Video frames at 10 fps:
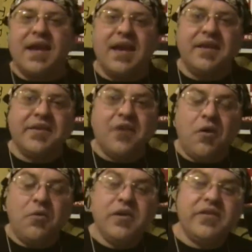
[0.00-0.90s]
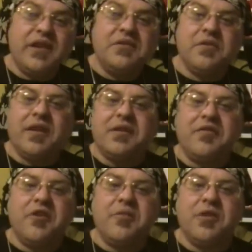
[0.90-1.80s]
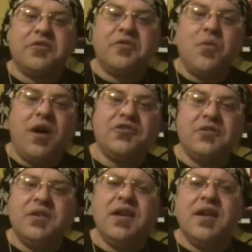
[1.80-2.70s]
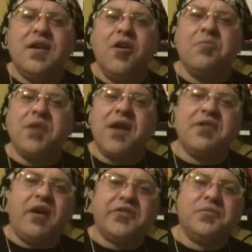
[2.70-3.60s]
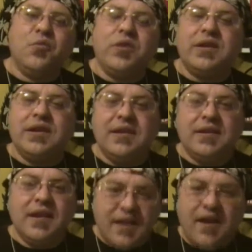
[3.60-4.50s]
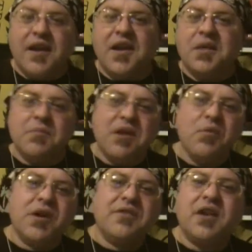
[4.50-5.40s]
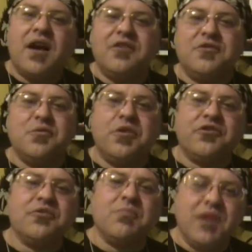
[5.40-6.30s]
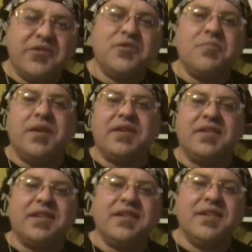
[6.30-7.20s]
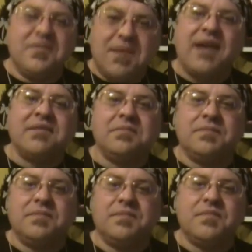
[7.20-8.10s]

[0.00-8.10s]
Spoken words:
And as always, I do thank you very much for watching. Hope you have an awesome weekend, and may whatever God you worship bless you abundantly. Bye.